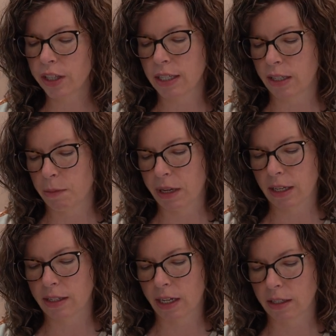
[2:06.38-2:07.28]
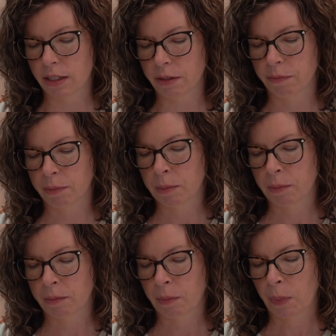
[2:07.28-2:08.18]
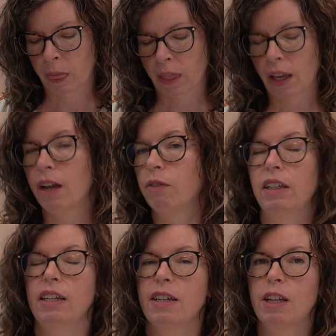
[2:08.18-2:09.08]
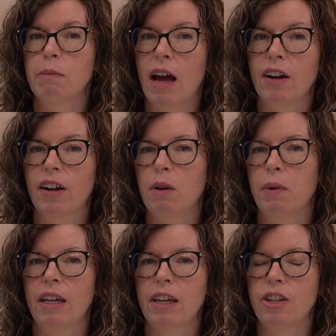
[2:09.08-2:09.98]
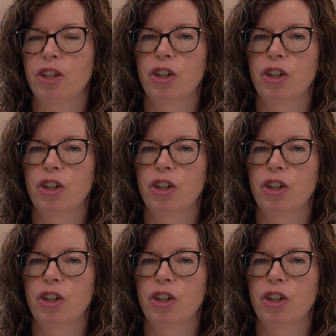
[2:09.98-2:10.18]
same extent. It really doesn't matter at what age